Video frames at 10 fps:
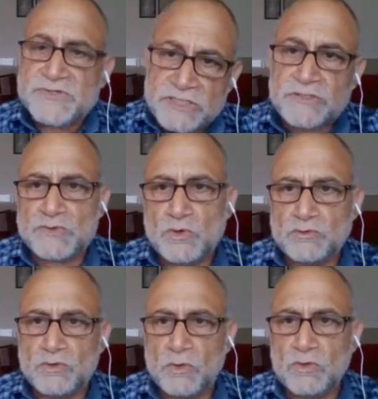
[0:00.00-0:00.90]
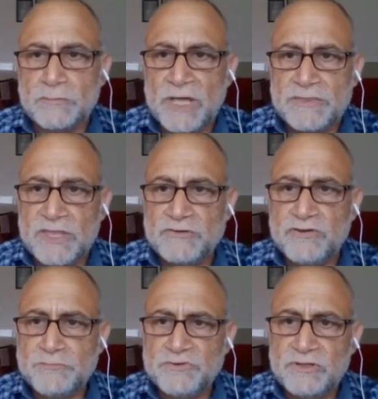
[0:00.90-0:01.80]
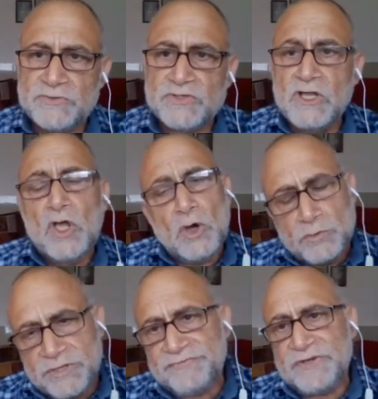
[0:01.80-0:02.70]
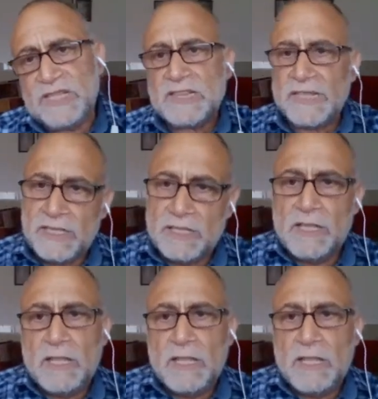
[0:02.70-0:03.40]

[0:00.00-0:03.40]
It is controlled by the Egyptians, who definitely,